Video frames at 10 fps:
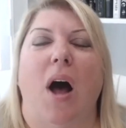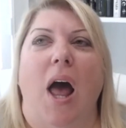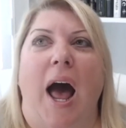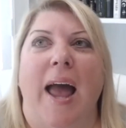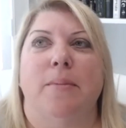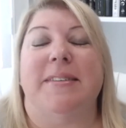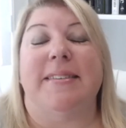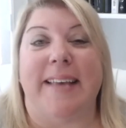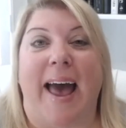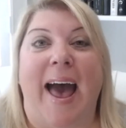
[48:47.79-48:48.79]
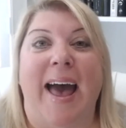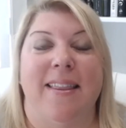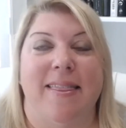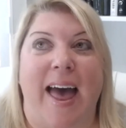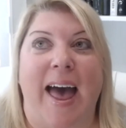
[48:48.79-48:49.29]
am
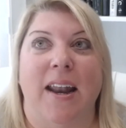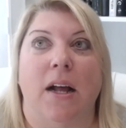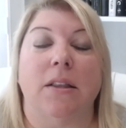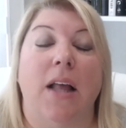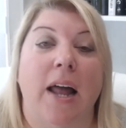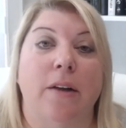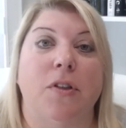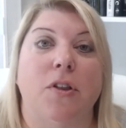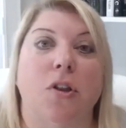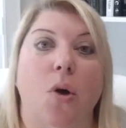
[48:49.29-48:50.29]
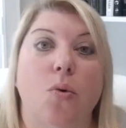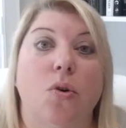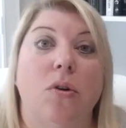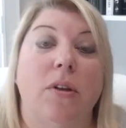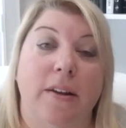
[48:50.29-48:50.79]
sad that a lot of
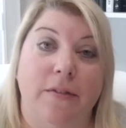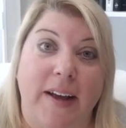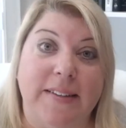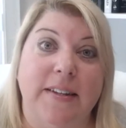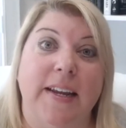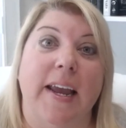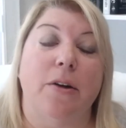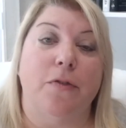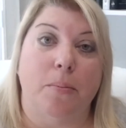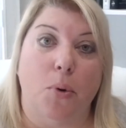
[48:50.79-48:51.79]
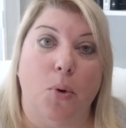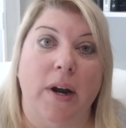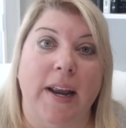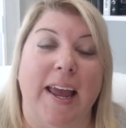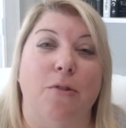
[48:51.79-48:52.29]
local investigative
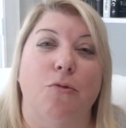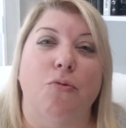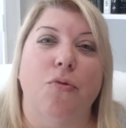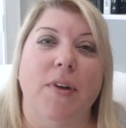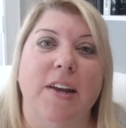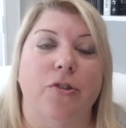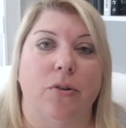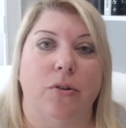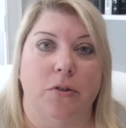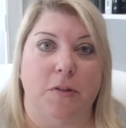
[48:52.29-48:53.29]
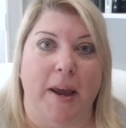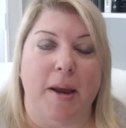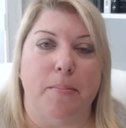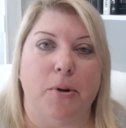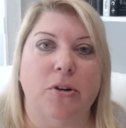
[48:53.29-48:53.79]
reporting at regional
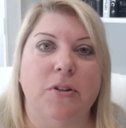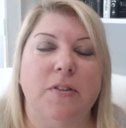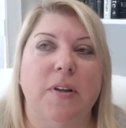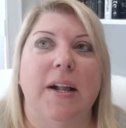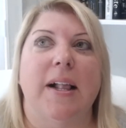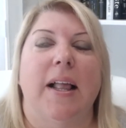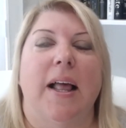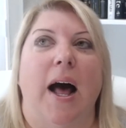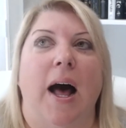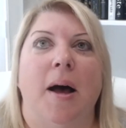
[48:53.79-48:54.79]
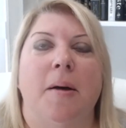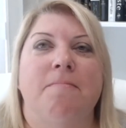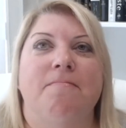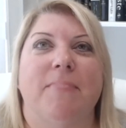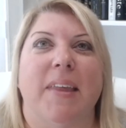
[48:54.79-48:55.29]
newspapers
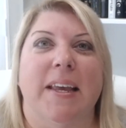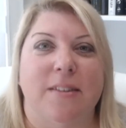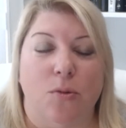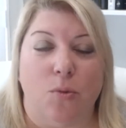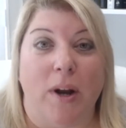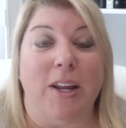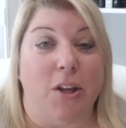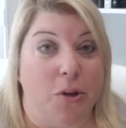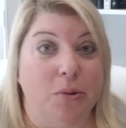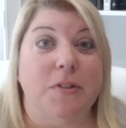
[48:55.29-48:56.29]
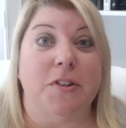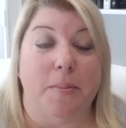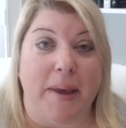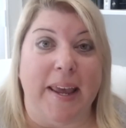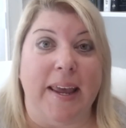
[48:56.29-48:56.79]
isn't what it used to
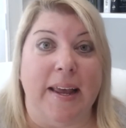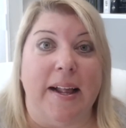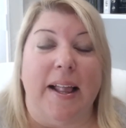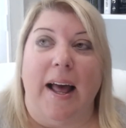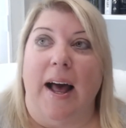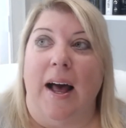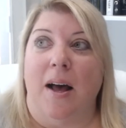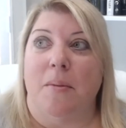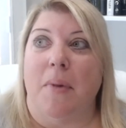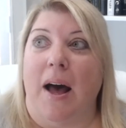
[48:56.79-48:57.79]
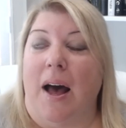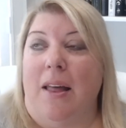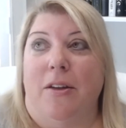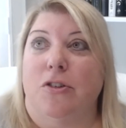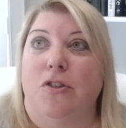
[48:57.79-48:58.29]
be.
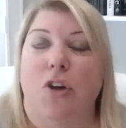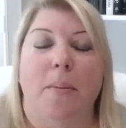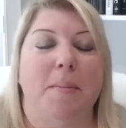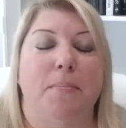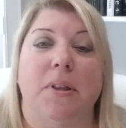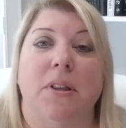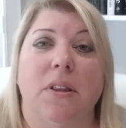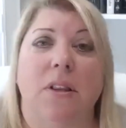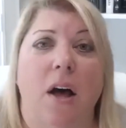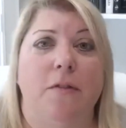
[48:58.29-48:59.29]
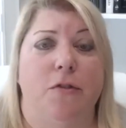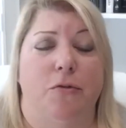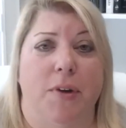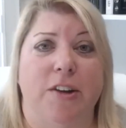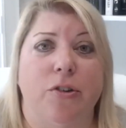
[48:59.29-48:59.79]
There are so many beloved
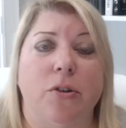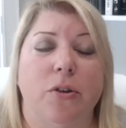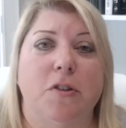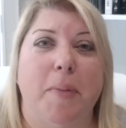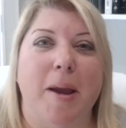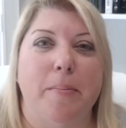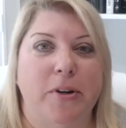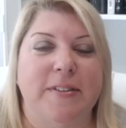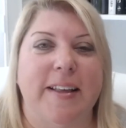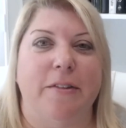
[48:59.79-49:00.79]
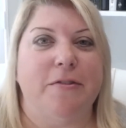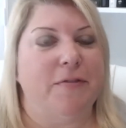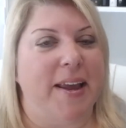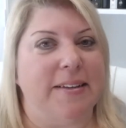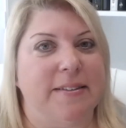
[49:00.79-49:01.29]
regional newspapers that have
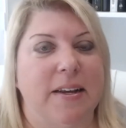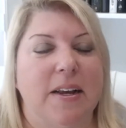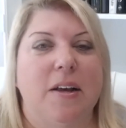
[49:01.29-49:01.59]
faced